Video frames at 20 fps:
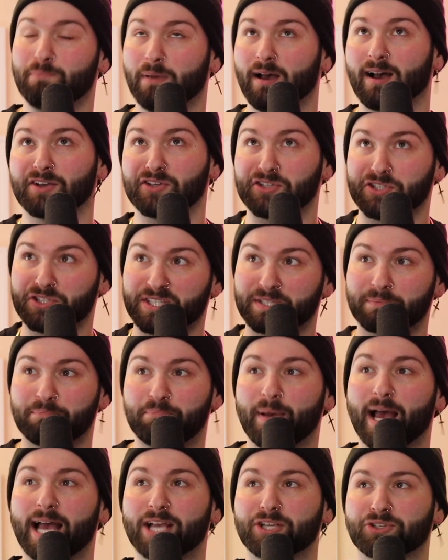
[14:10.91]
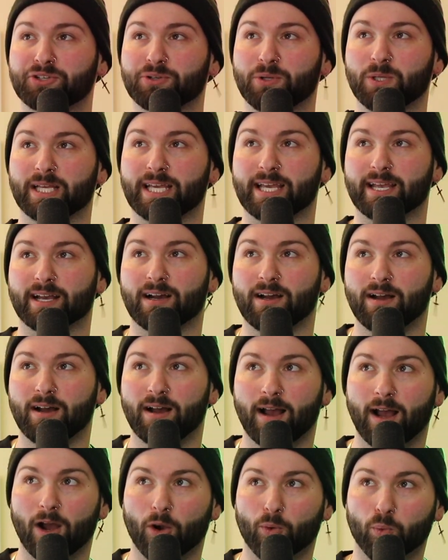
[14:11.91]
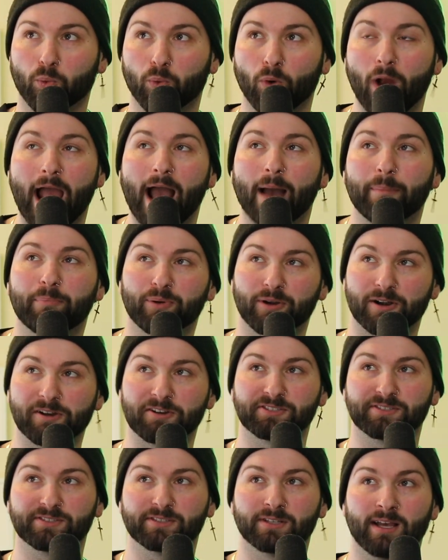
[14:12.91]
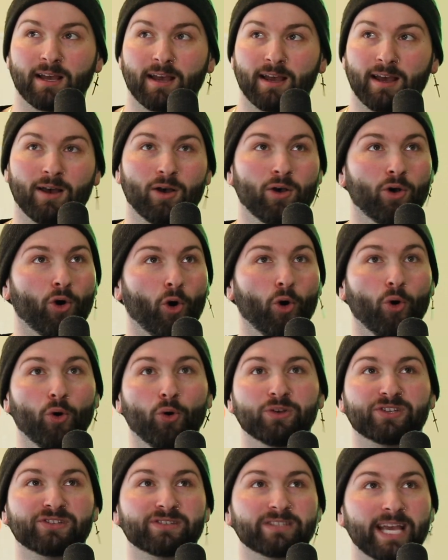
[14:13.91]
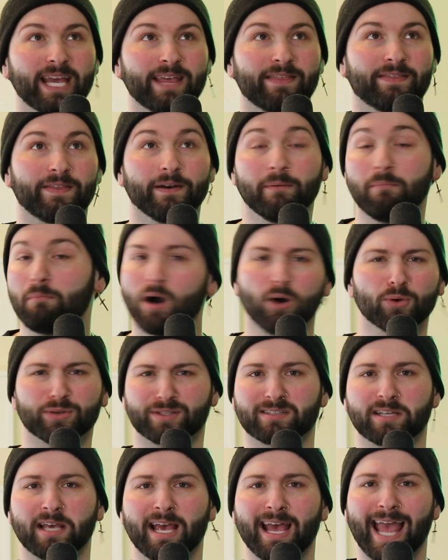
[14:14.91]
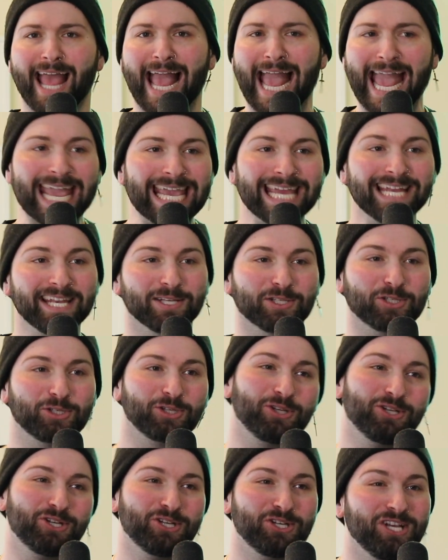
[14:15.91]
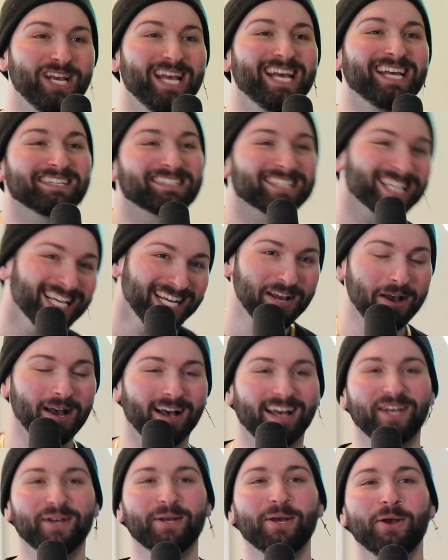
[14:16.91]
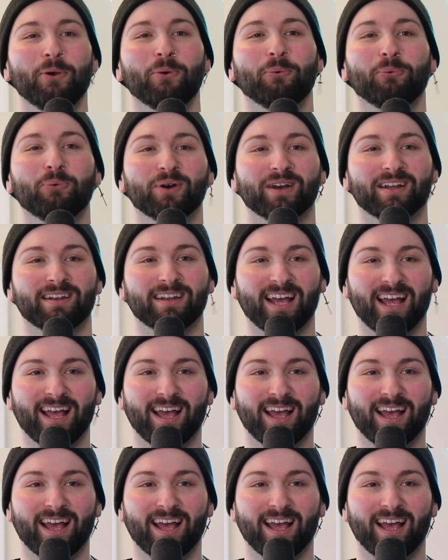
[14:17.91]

especially rappers who say the most heinous shit would